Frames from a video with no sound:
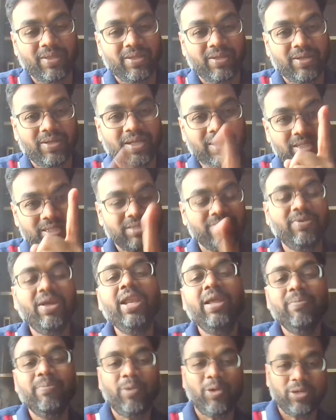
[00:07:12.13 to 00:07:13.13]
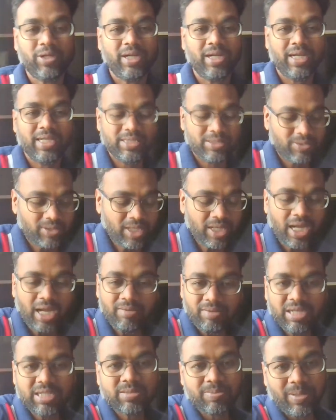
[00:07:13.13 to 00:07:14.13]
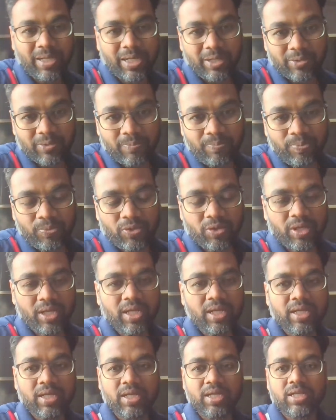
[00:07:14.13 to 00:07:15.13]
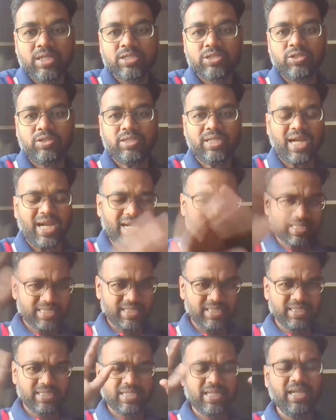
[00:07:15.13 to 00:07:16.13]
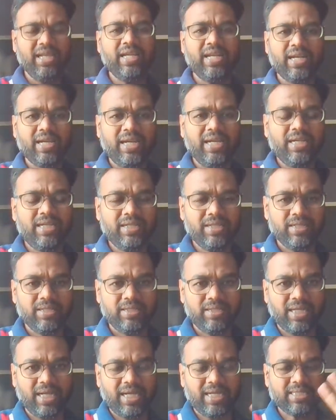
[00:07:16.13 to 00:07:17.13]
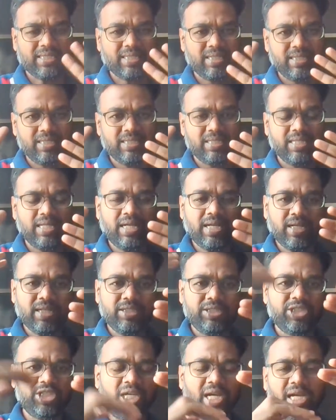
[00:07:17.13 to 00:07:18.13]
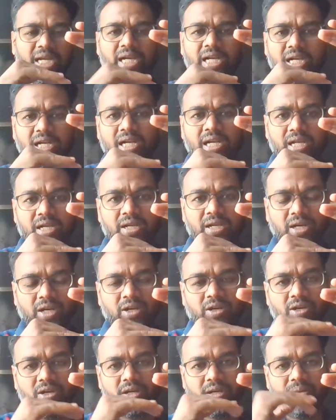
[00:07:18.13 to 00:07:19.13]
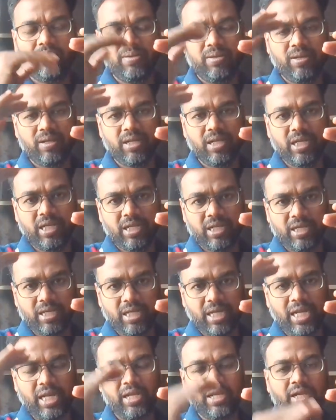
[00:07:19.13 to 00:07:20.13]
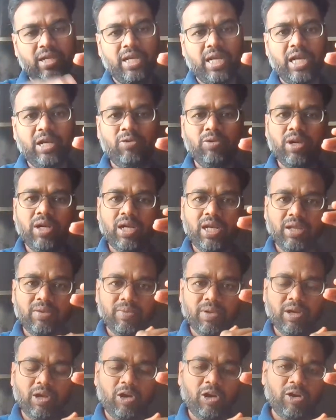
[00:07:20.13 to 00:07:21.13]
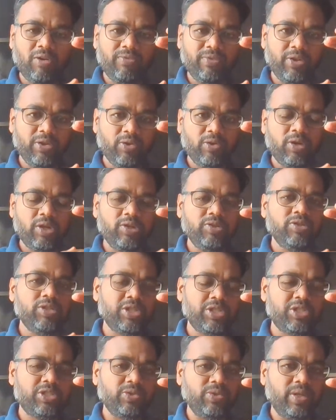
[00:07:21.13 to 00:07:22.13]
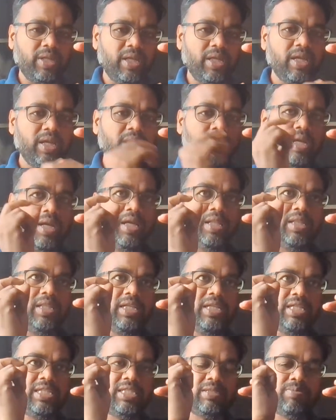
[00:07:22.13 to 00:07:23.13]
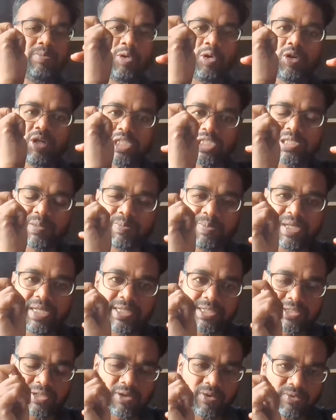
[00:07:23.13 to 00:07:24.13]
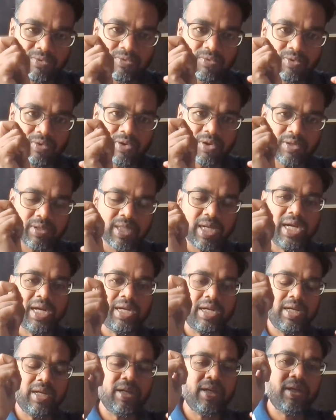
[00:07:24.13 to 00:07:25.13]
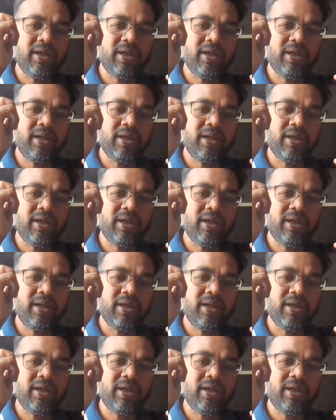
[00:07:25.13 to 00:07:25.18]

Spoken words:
Okay, this is very important, guys. Okay, I will explain you. Okay, so task is clear, right? Task is the child or granular level of your user story, the smallest piece of work that